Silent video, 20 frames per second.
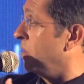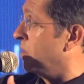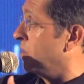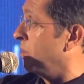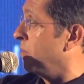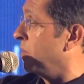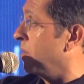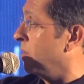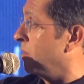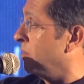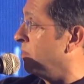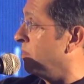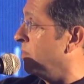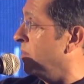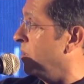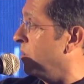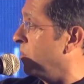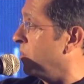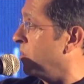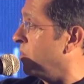some of that,
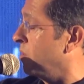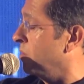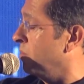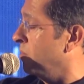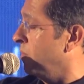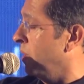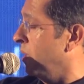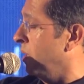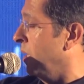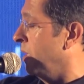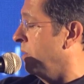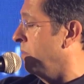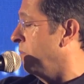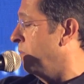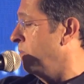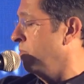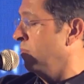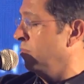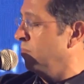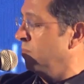you know, in
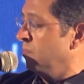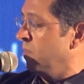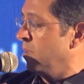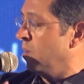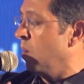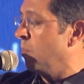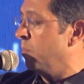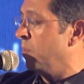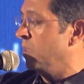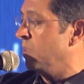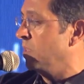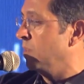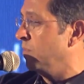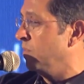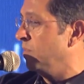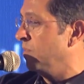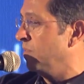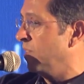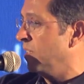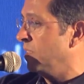companies that you
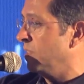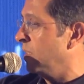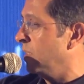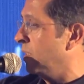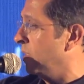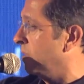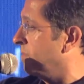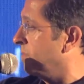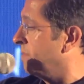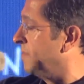invested in.